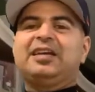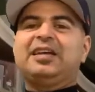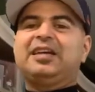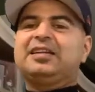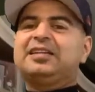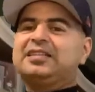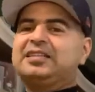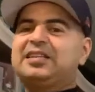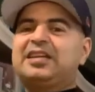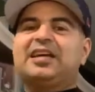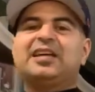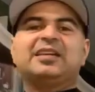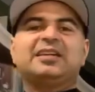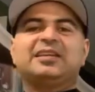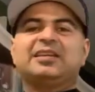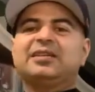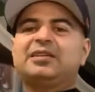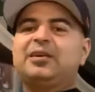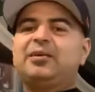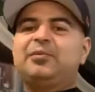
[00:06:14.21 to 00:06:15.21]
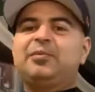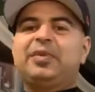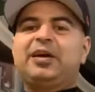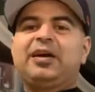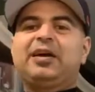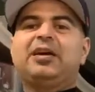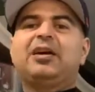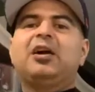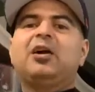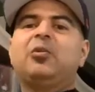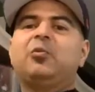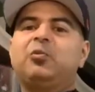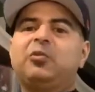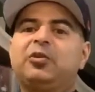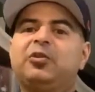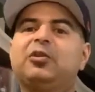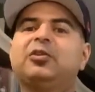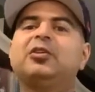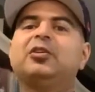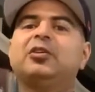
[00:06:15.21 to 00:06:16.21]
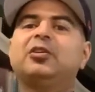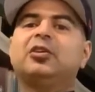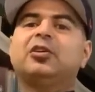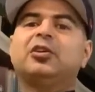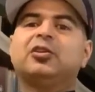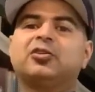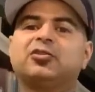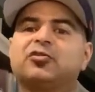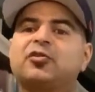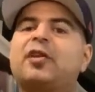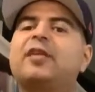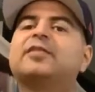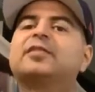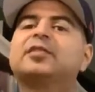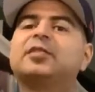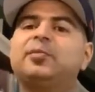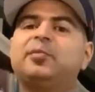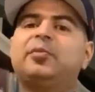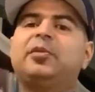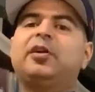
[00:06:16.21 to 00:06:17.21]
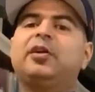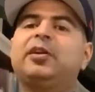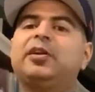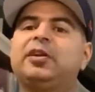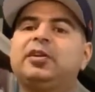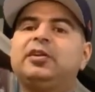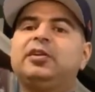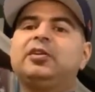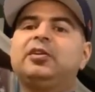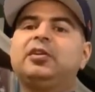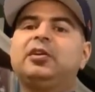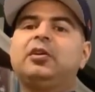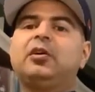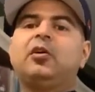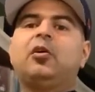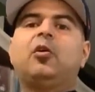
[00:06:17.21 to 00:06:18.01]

he's not gonna come back we're gonna draft somebody